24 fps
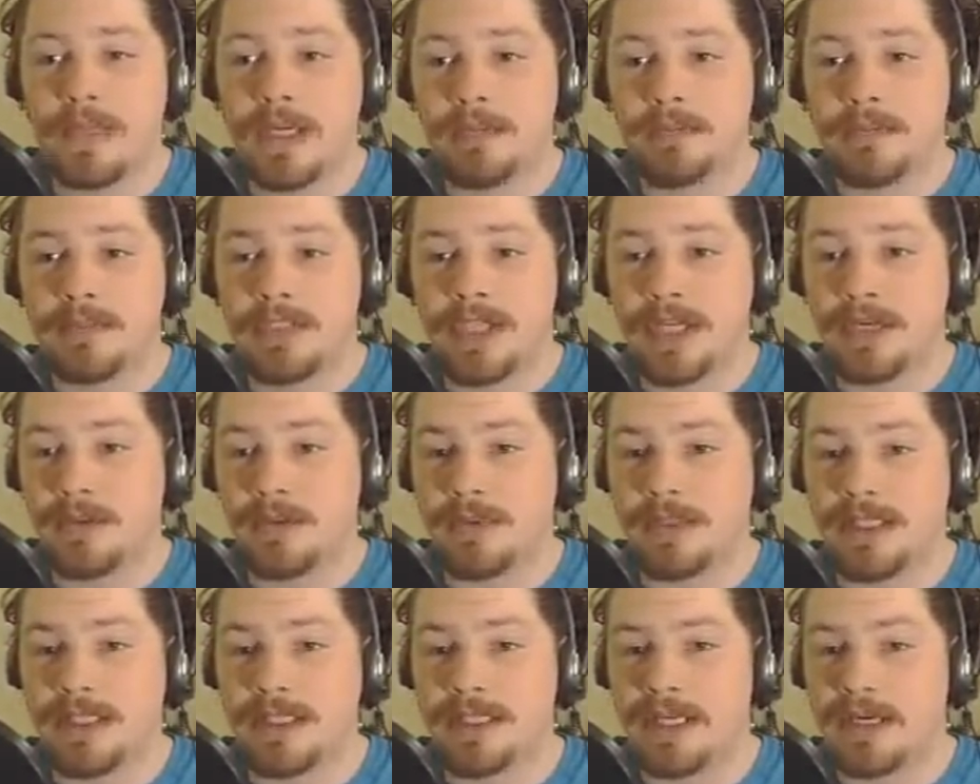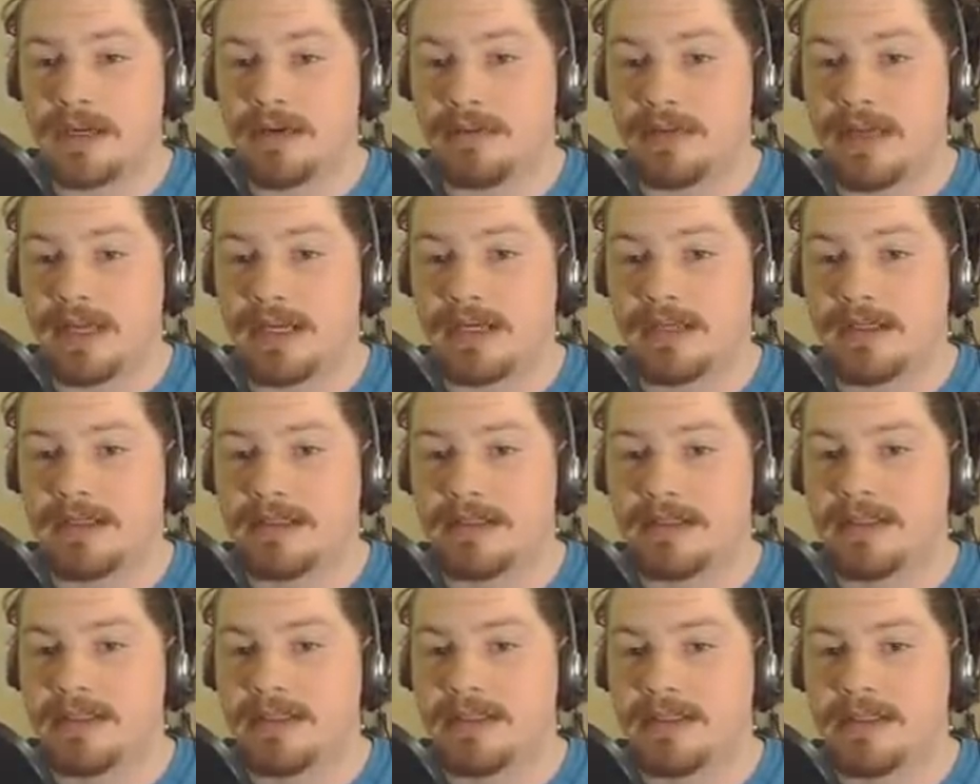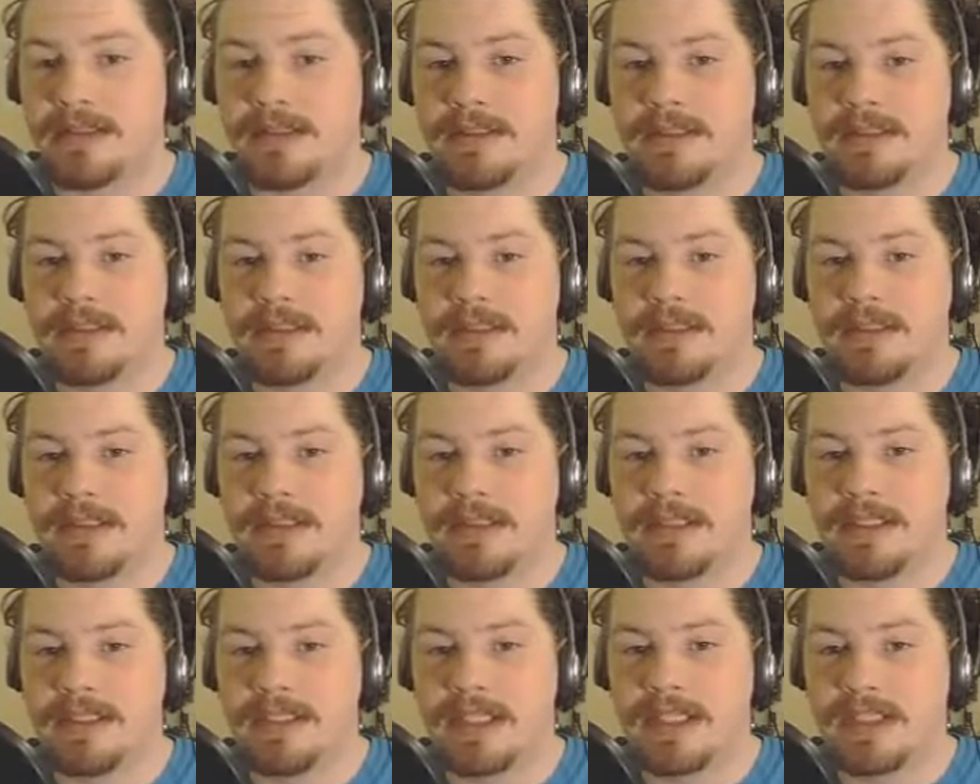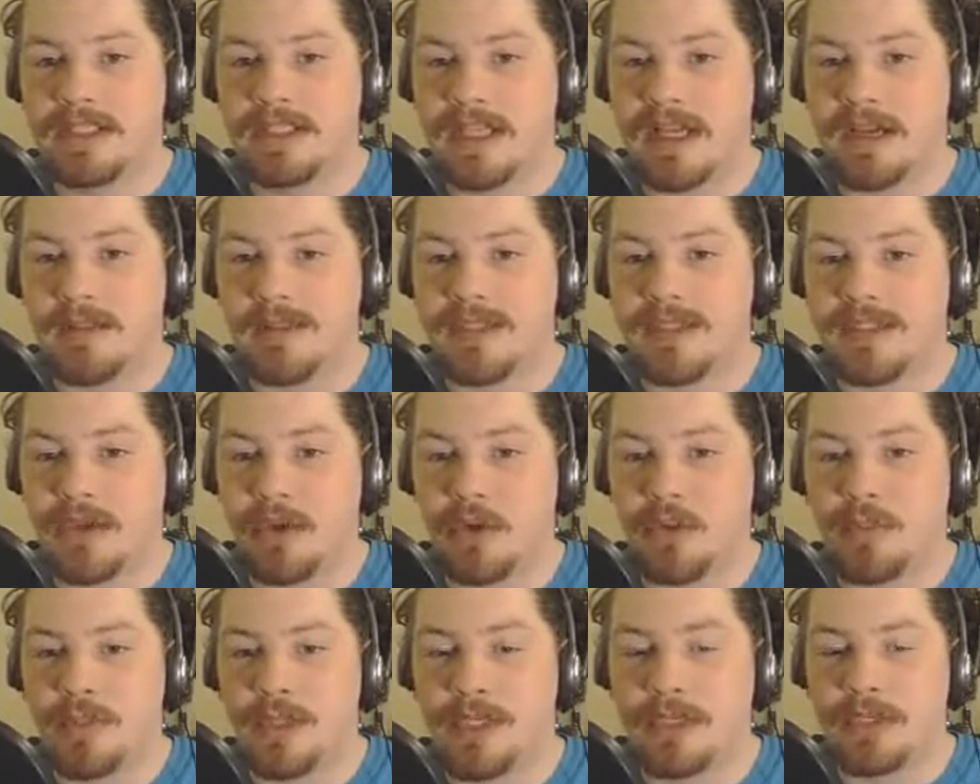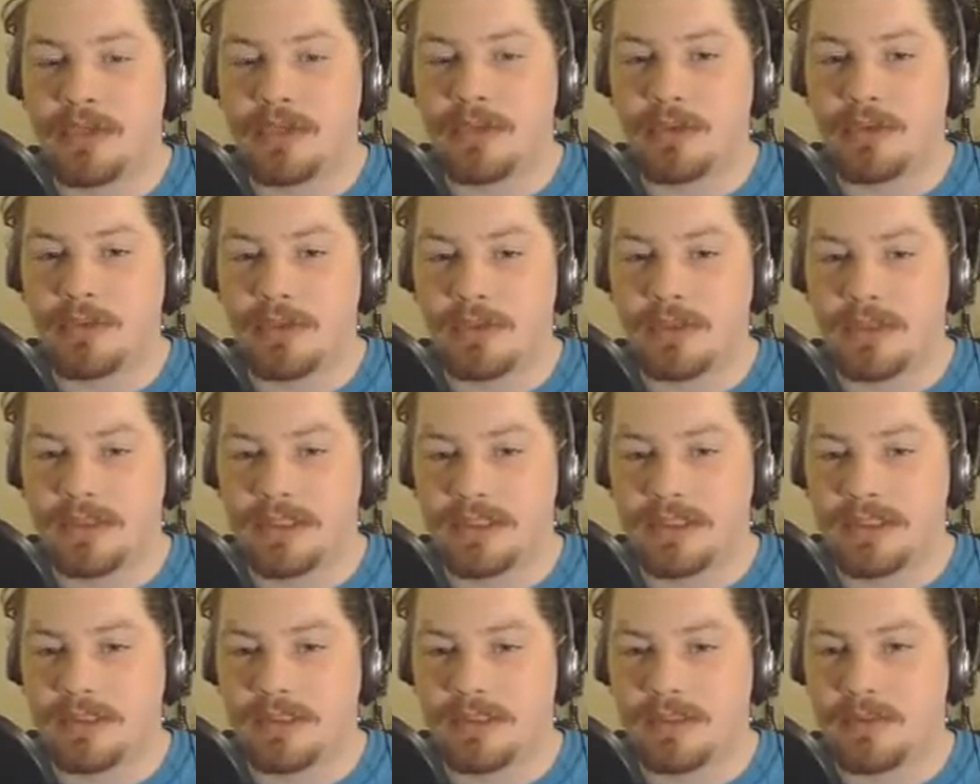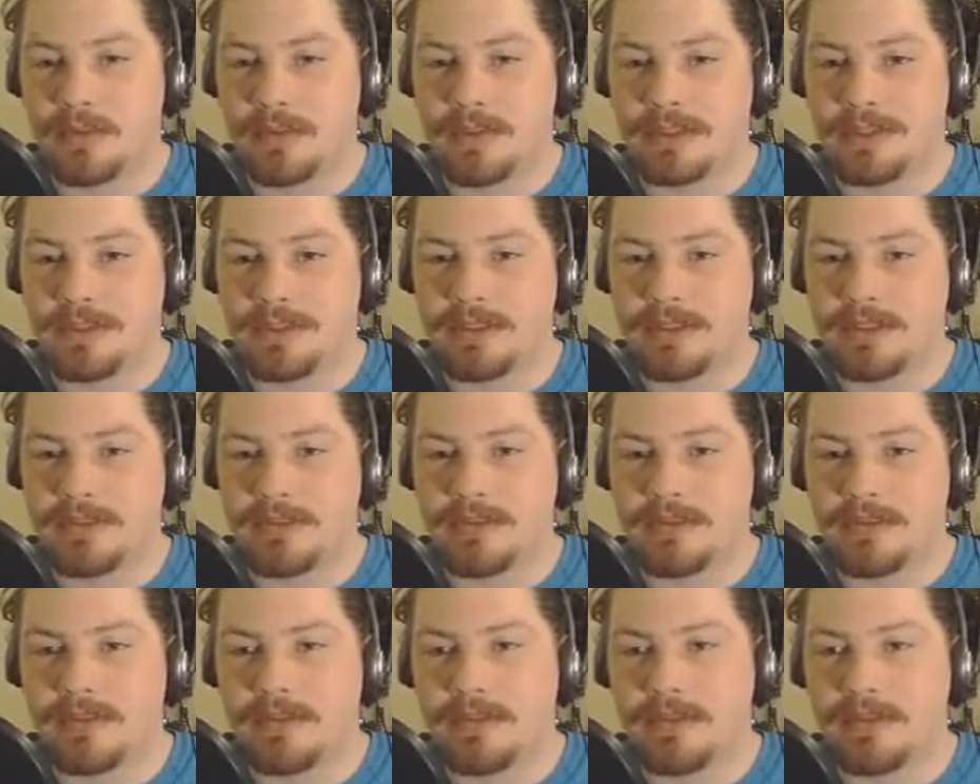I'm genuinely terrified. Can zombies open doors is the question.